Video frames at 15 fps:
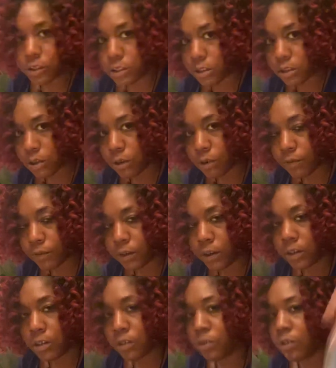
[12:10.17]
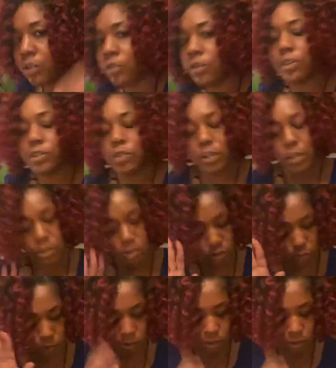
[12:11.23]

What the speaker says: it says over it. You're not trying to deal with